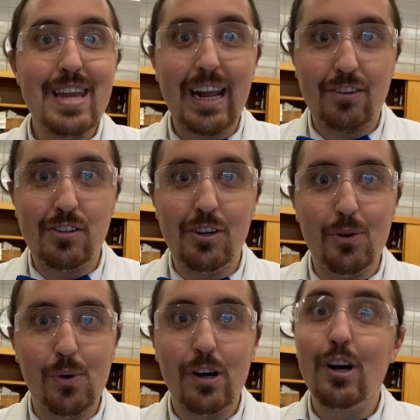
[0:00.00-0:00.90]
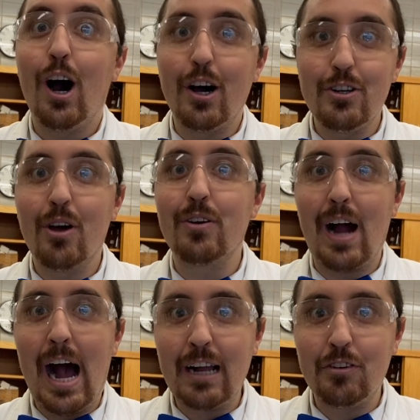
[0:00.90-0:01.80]
next to another
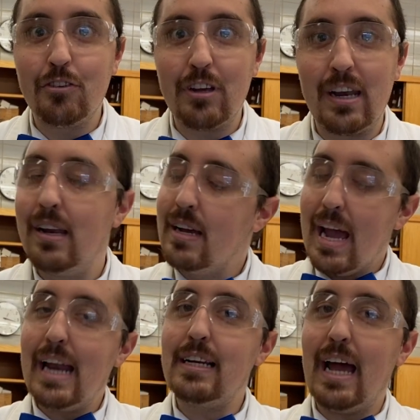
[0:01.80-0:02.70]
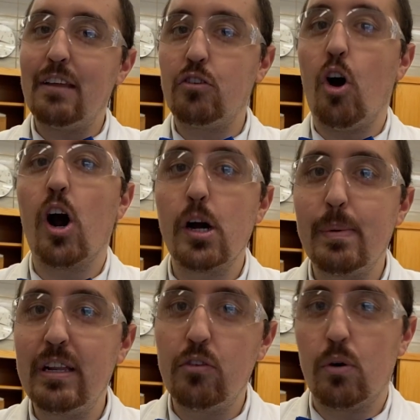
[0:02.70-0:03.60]
oxygen, and it has
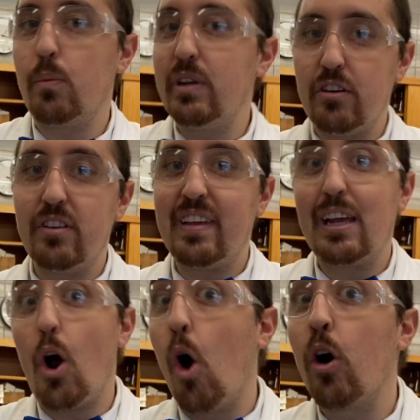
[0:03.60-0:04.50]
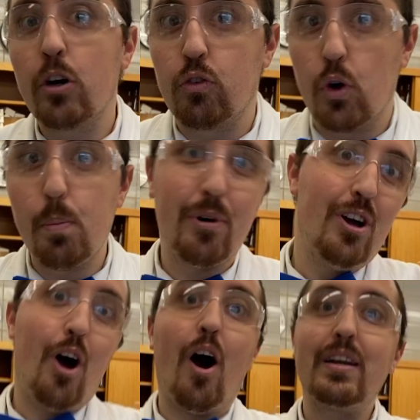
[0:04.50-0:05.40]
carbons, or we could say an R group,
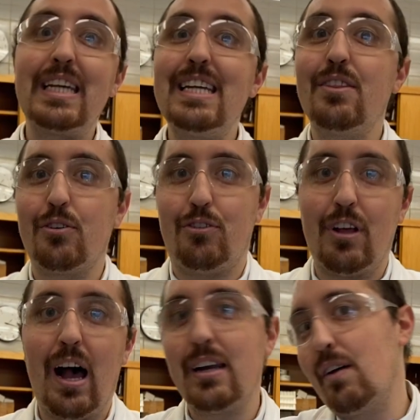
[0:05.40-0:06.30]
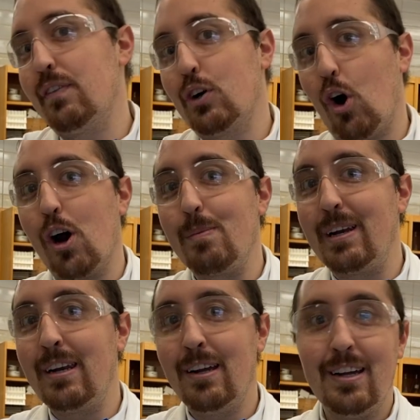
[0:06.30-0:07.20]
on either side of the
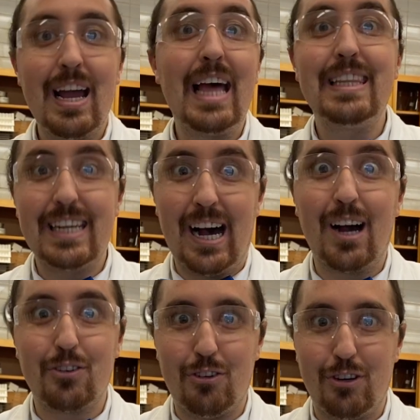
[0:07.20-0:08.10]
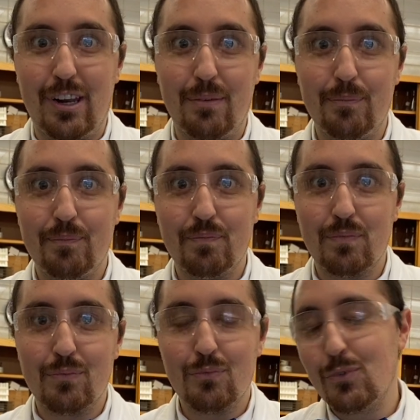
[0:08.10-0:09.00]
carbon and the oxygen.
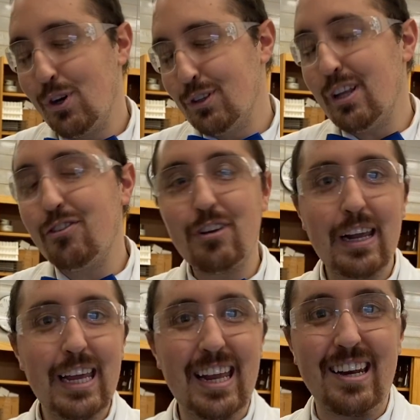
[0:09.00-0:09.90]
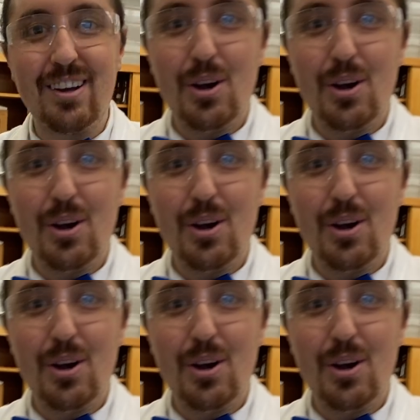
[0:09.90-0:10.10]
Let's check in